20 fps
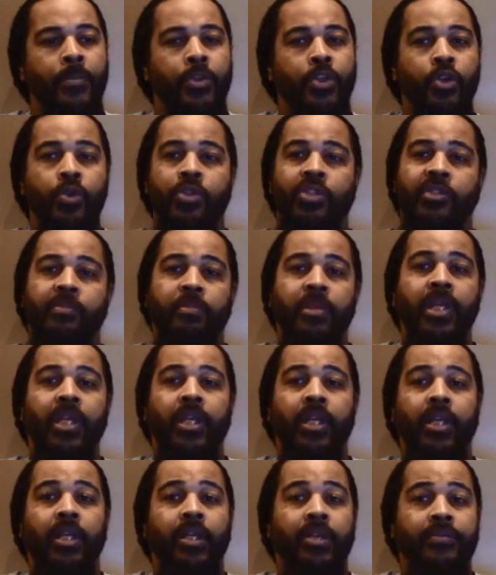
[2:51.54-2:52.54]
You
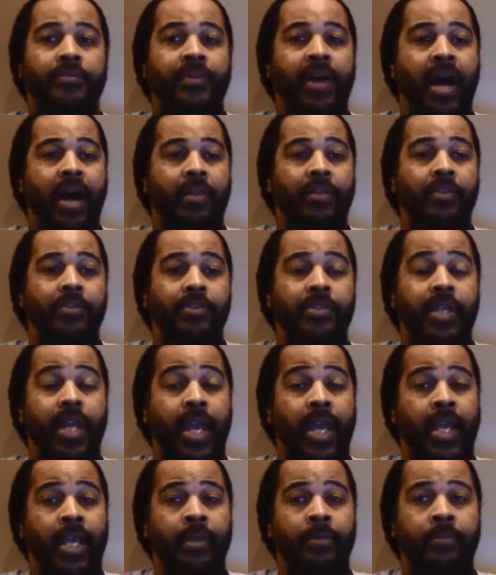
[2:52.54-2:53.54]
speaking in the Father's
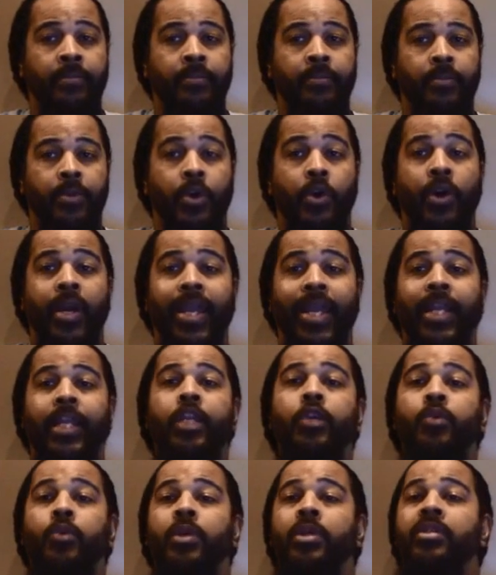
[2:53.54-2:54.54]
name, or
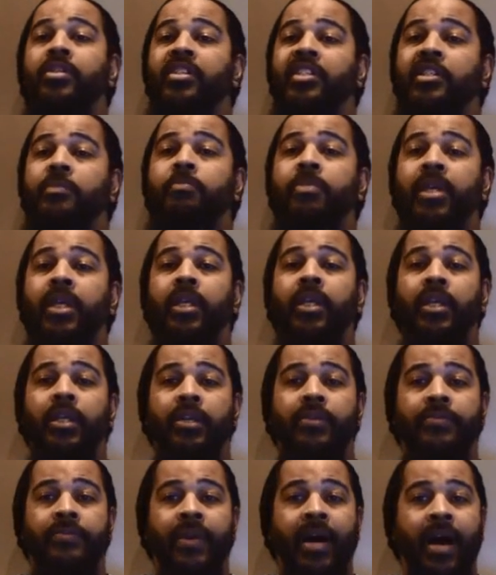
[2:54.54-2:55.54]
anyone speaking
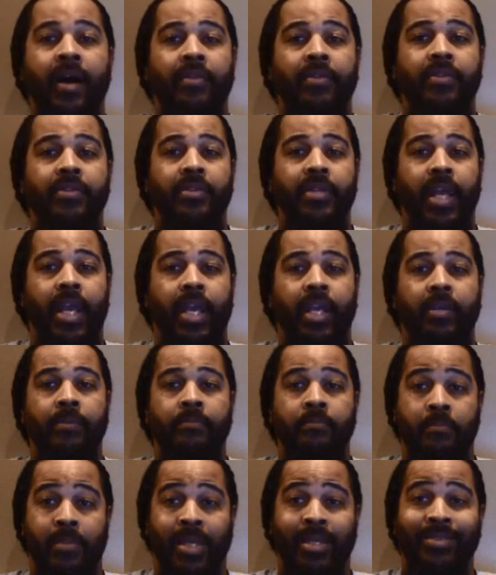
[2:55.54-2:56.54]
in the Father's
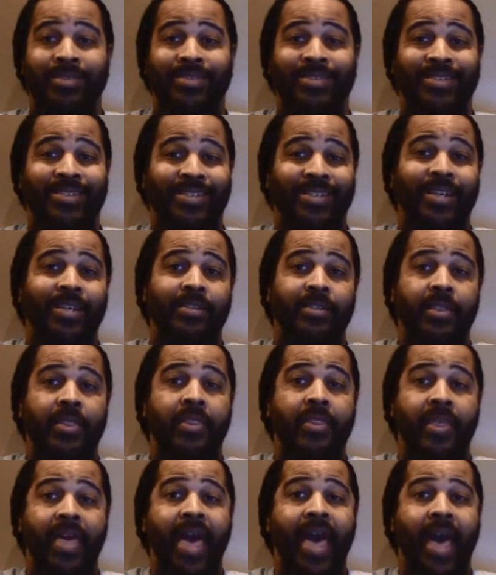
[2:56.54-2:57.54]
name, means
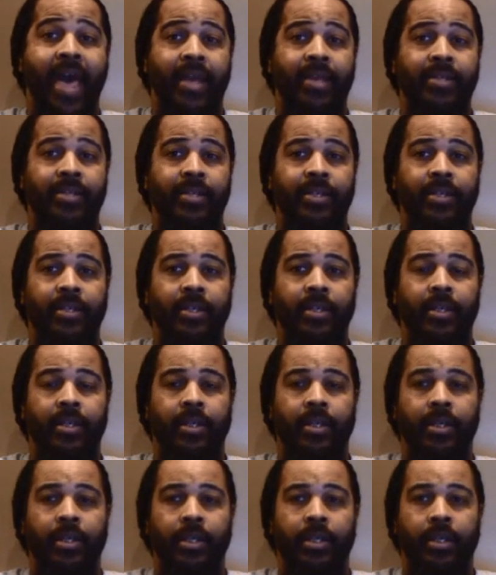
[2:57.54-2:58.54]
just that.
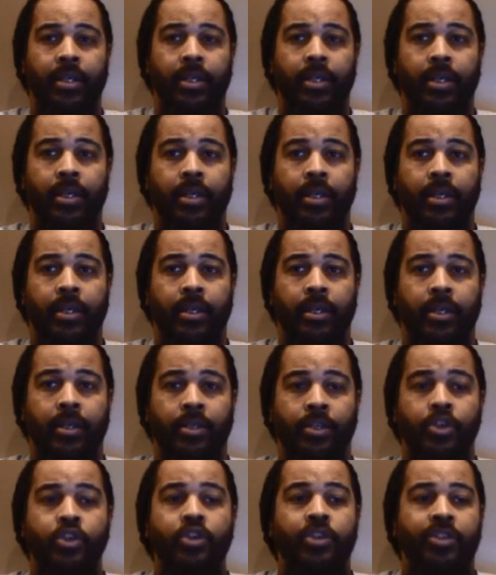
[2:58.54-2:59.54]

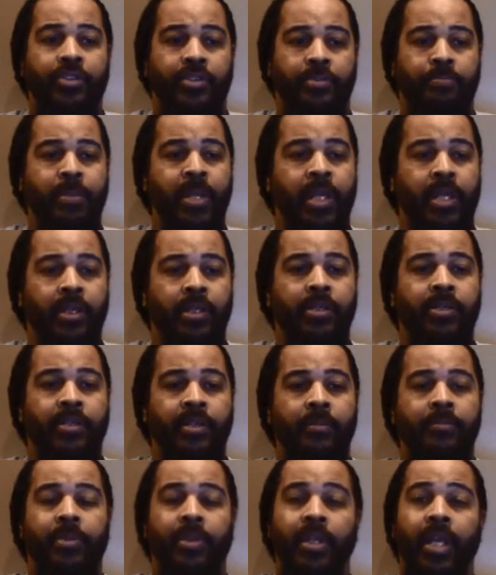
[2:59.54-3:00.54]
You are speaking
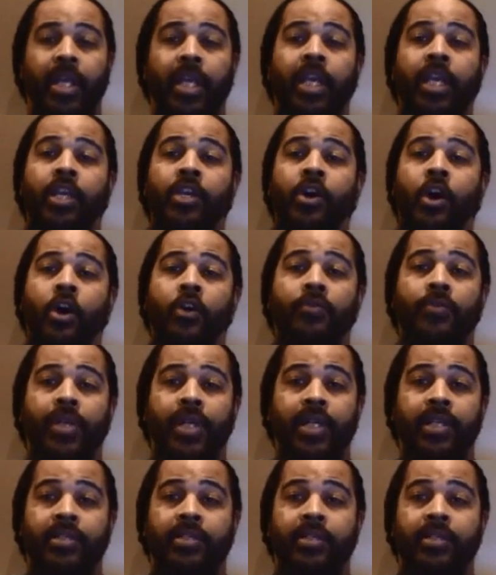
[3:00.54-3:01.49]
something that He already